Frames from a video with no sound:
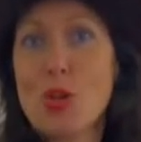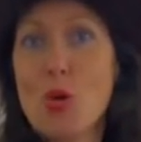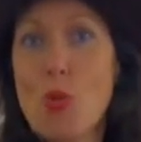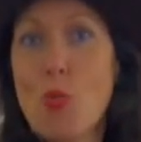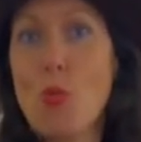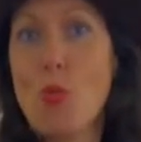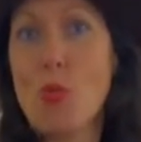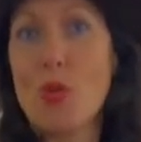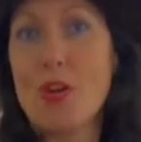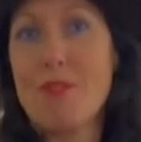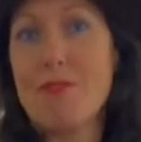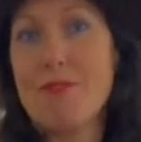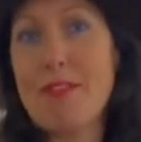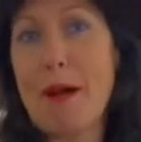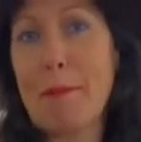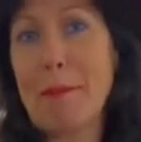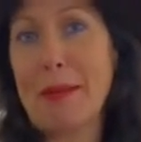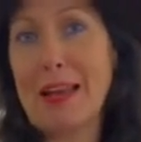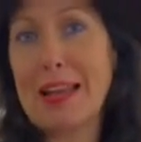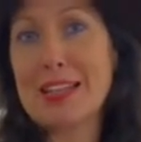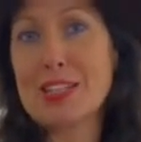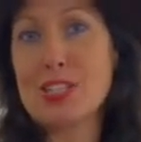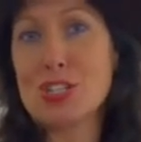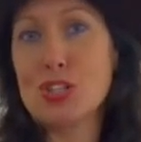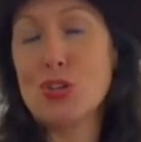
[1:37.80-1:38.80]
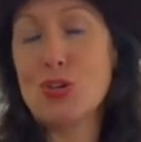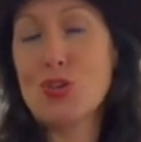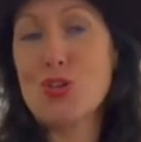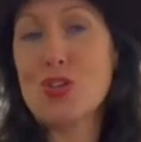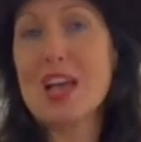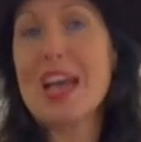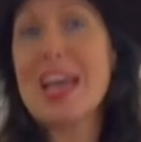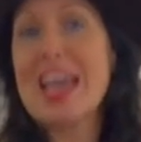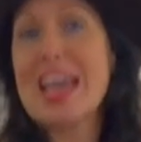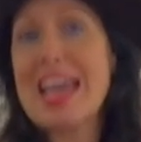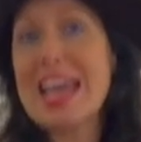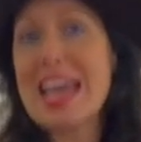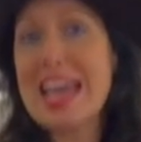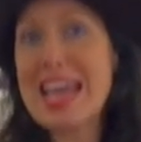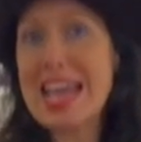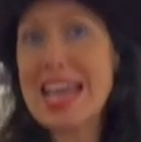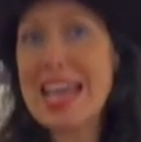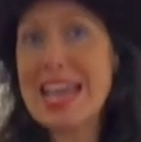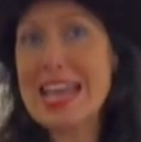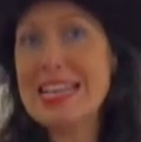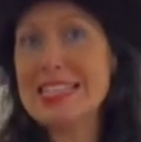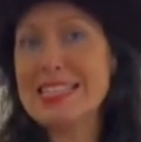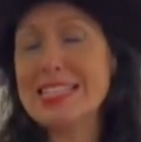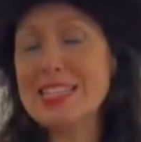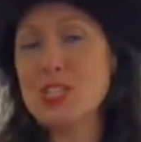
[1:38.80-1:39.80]
What a fabulous look.
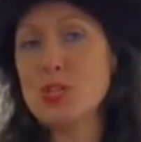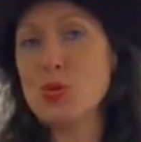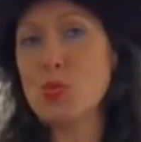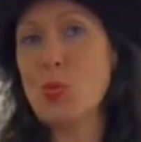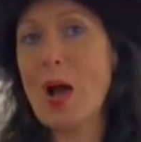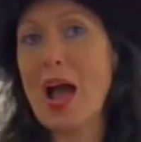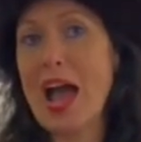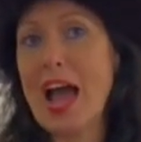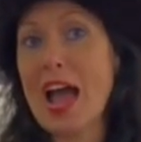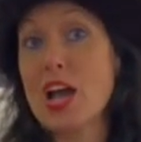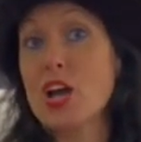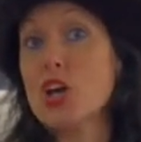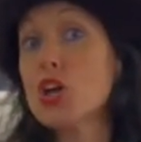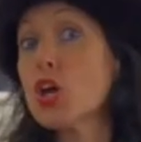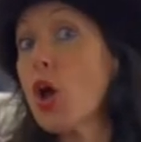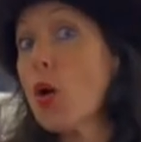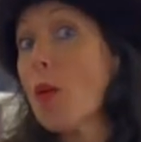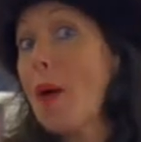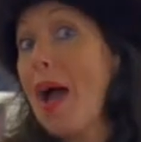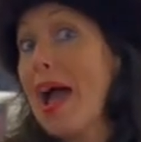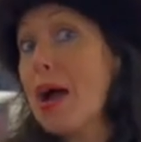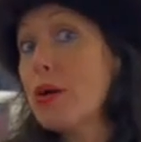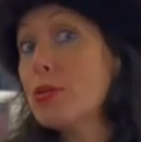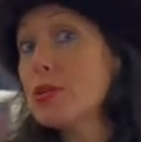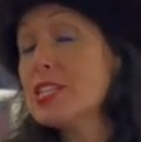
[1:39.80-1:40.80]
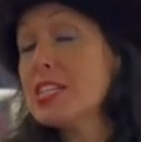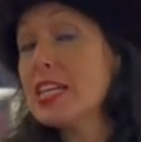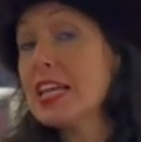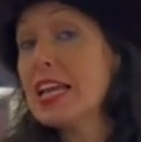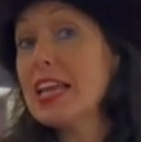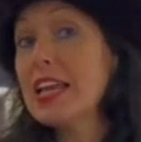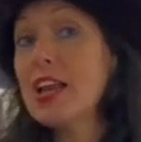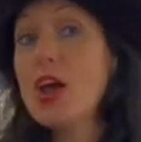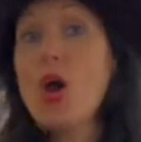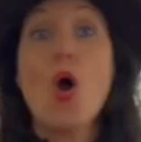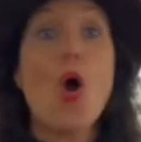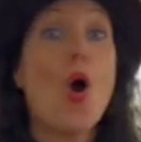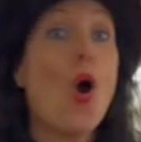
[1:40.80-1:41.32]
Easy to wear, go out in,